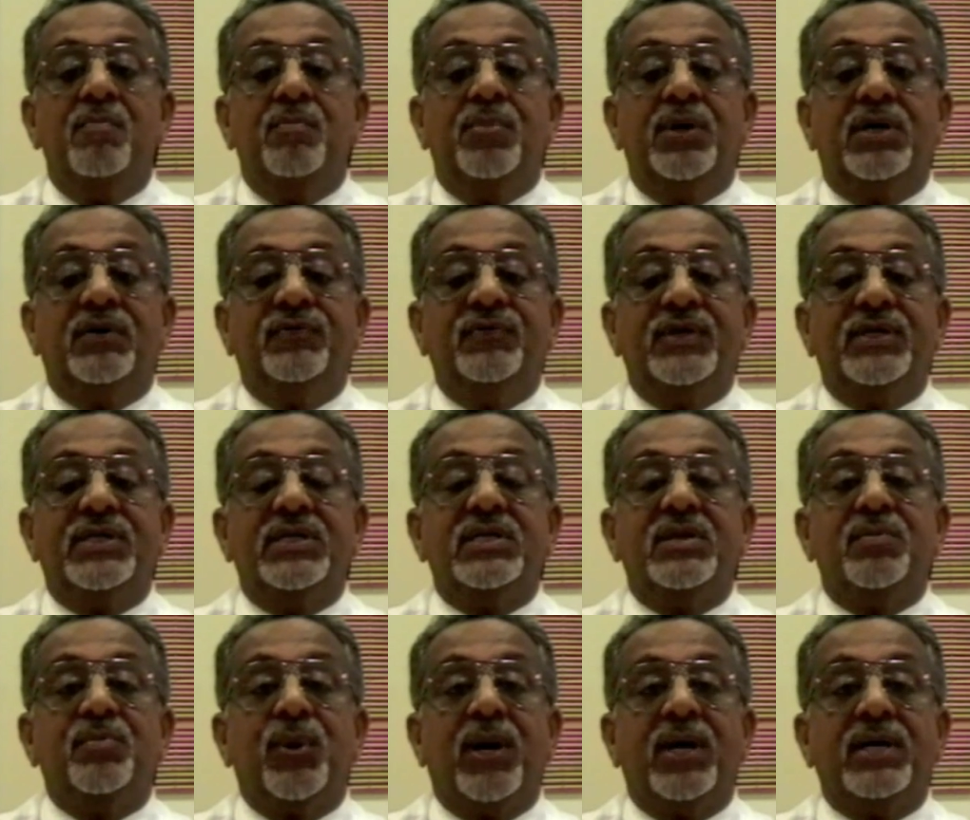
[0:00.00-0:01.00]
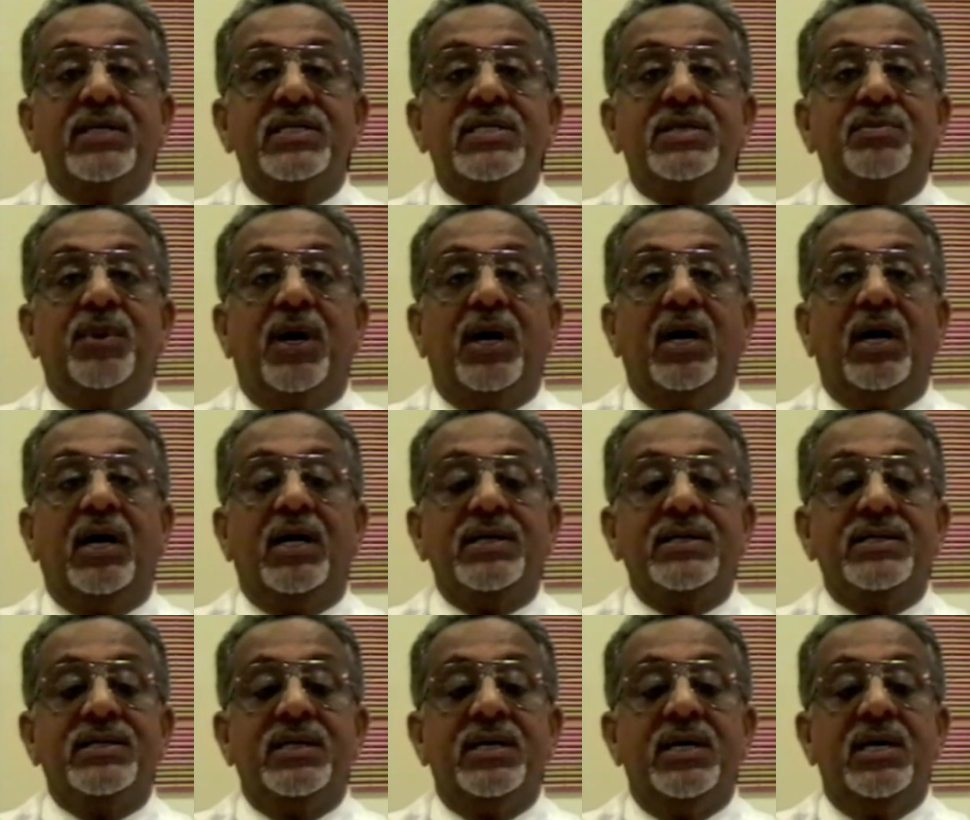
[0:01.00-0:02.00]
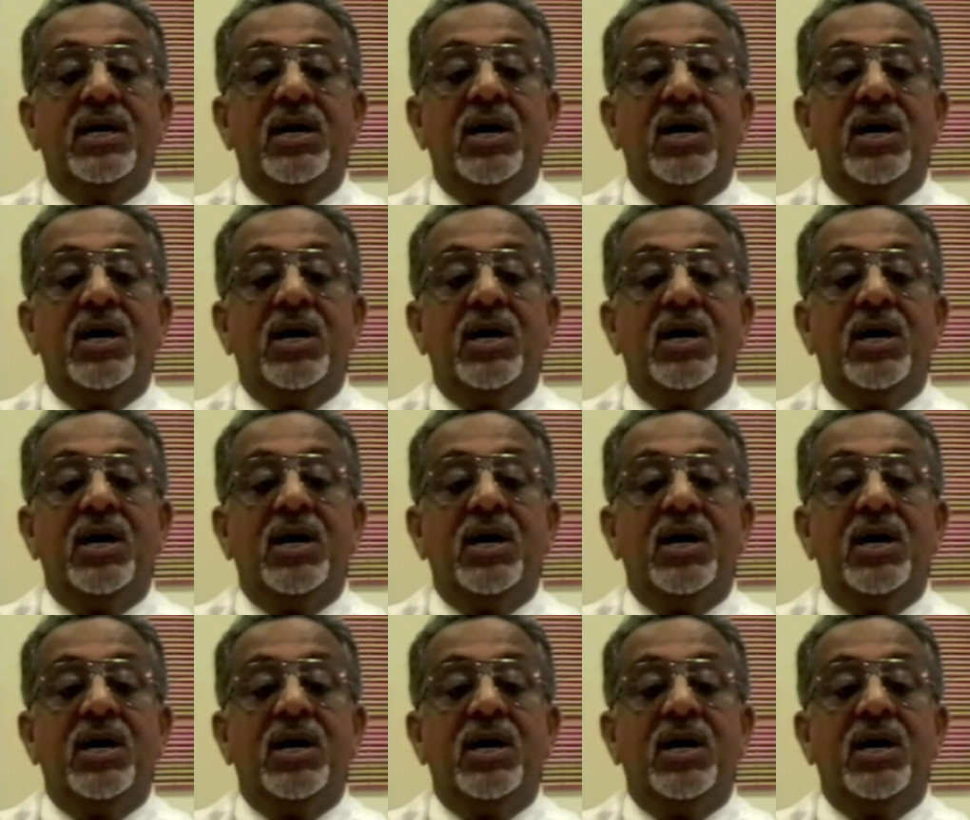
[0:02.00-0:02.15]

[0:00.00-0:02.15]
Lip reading: perfected and practiced by us